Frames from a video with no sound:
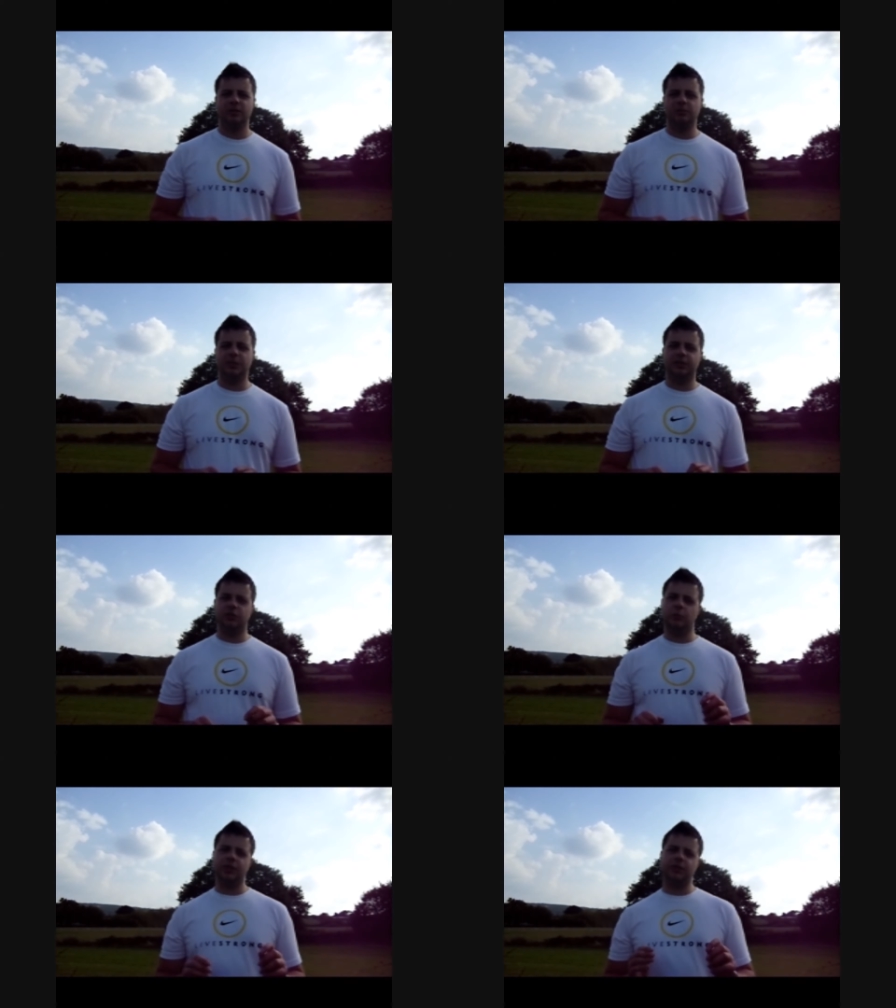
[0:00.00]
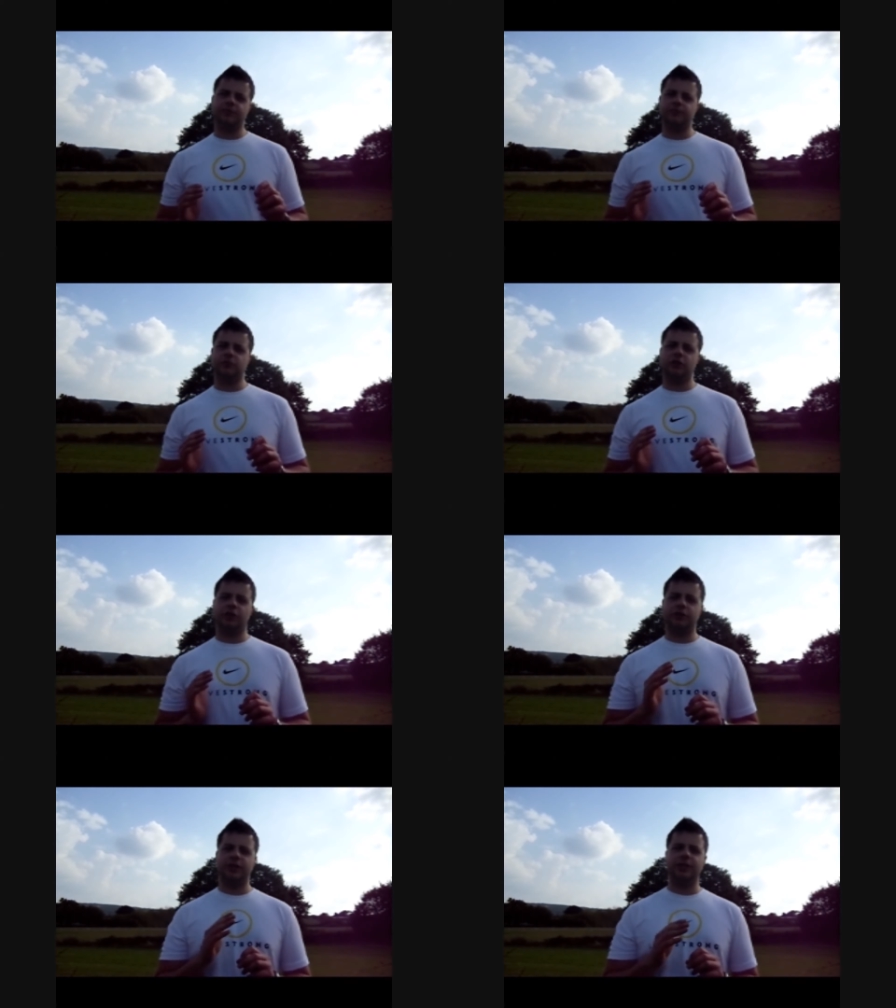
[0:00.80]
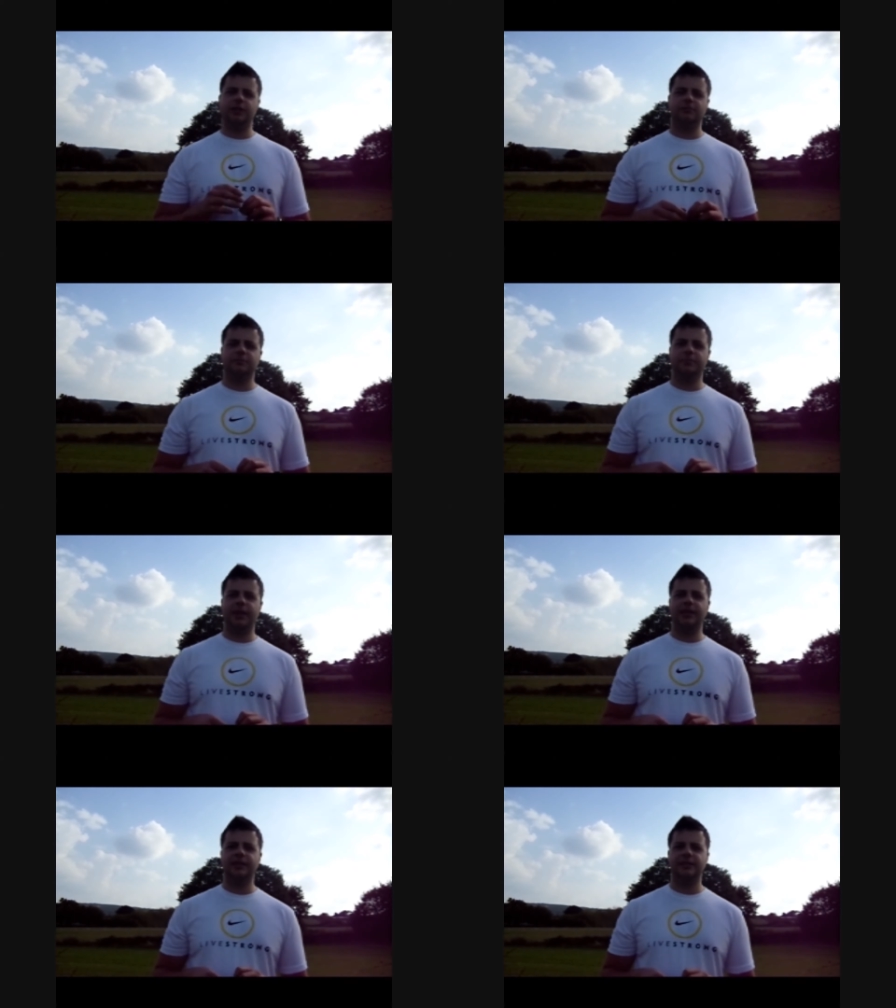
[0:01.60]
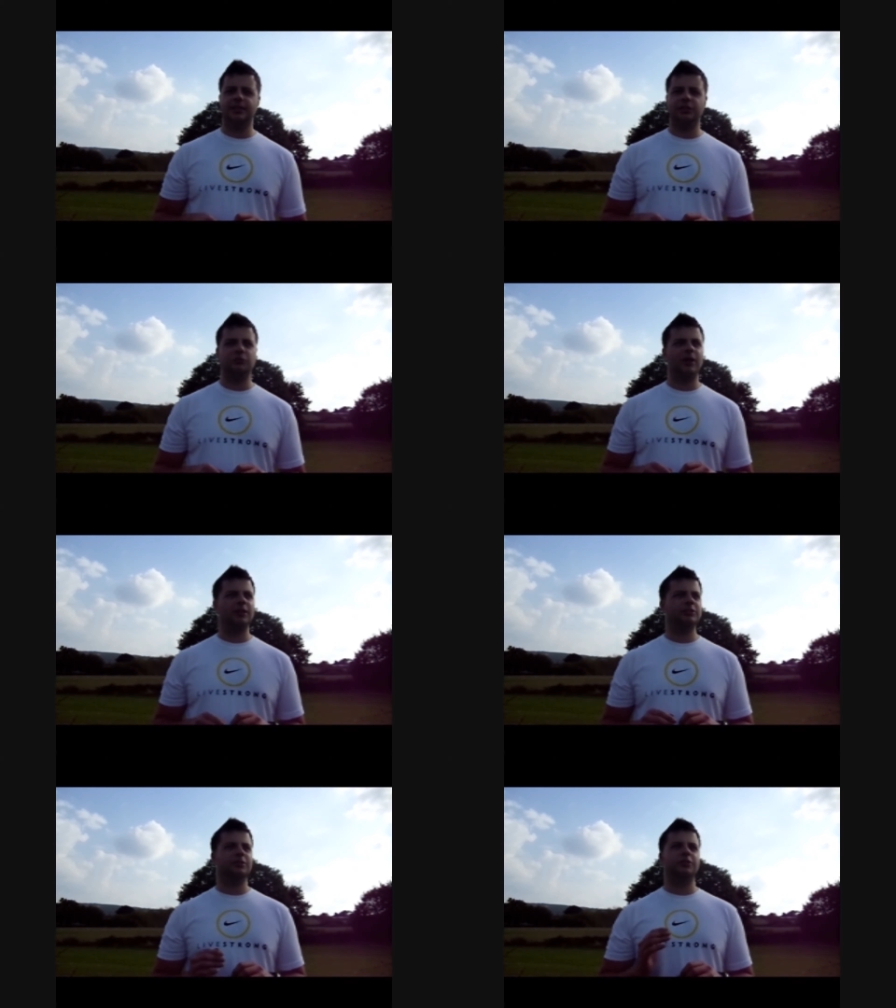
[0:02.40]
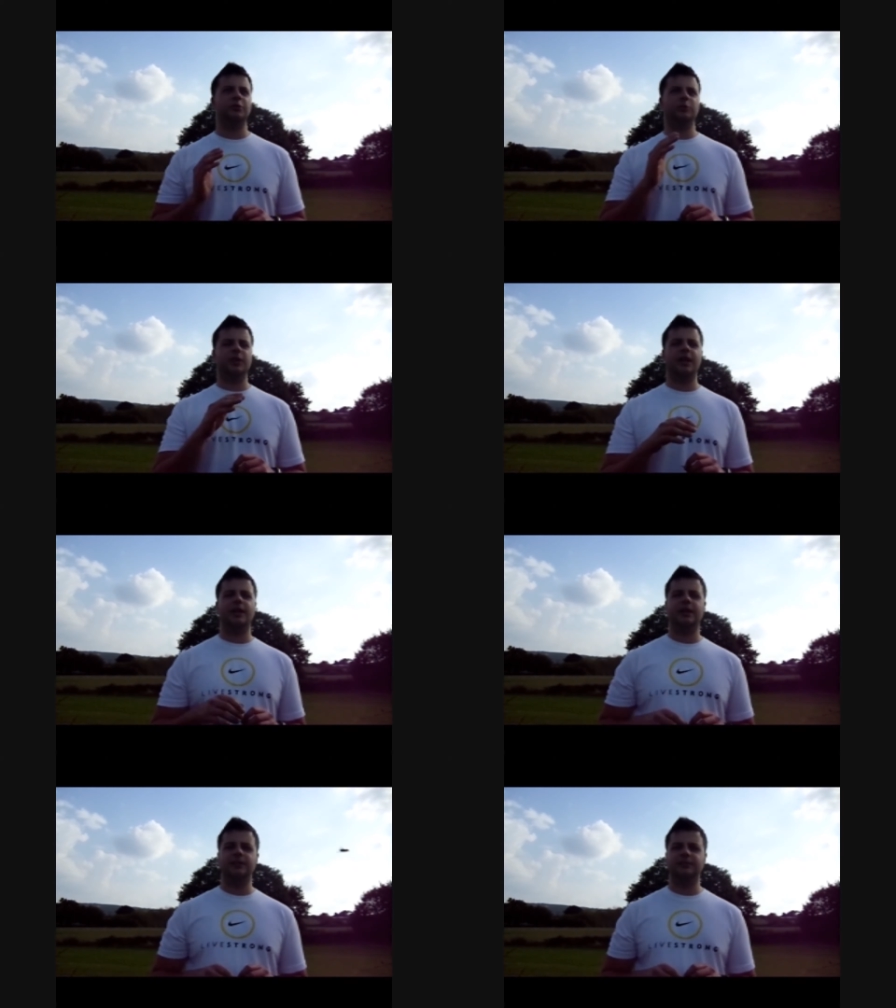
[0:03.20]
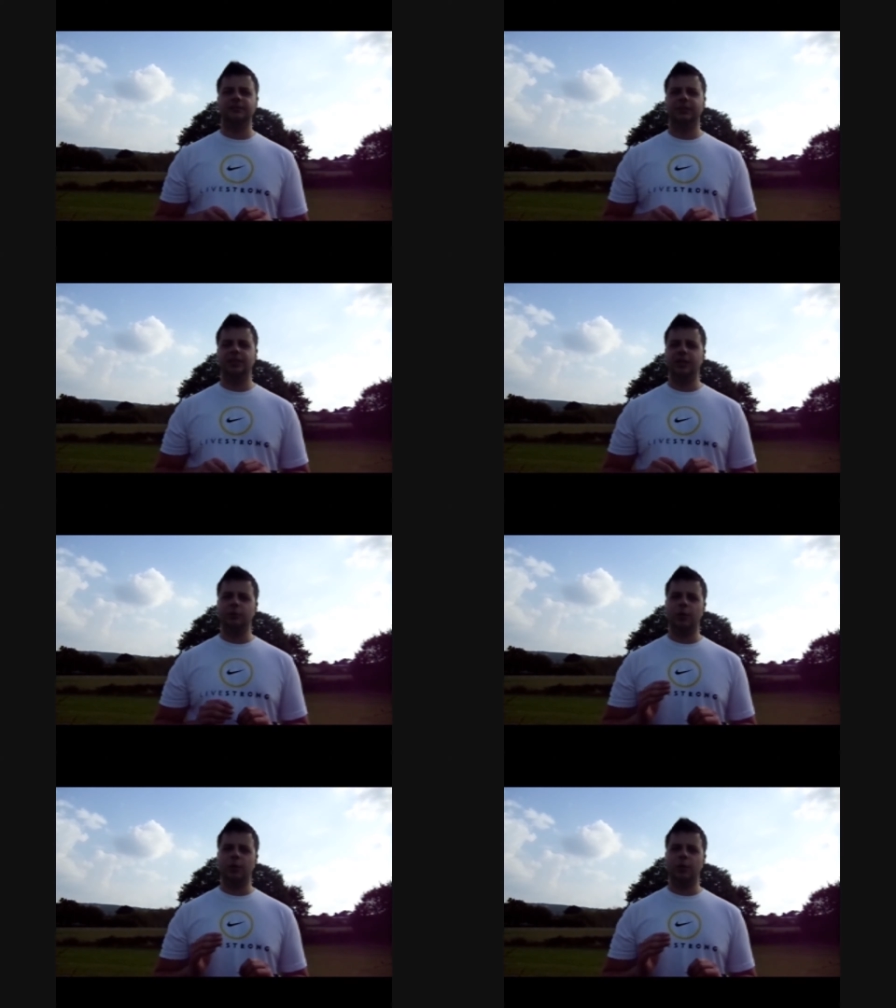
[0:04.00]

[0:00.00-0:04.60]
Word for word: It means that when you've shot the pellet and it's rising through the air, it